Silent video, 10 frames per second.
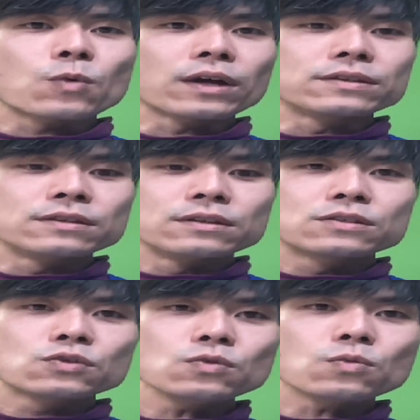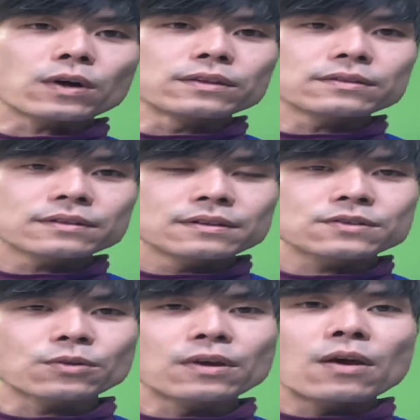1, 2, 1,
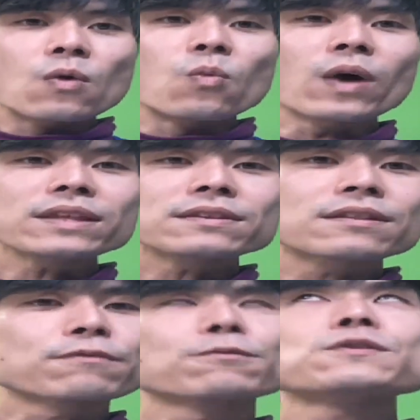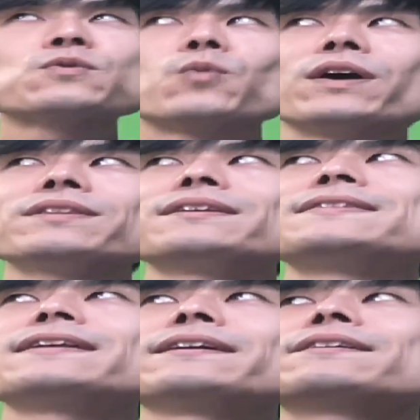so the first one
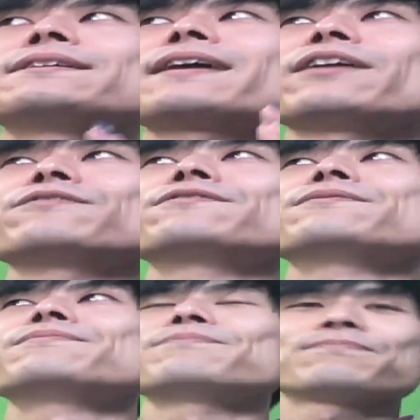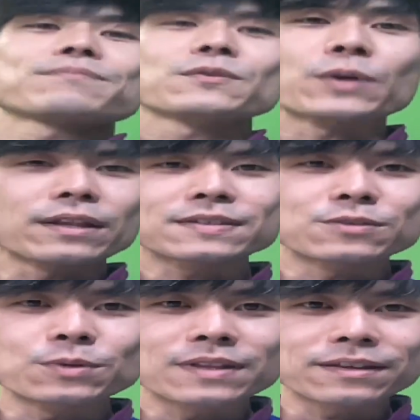is like kind of, okay, let's do it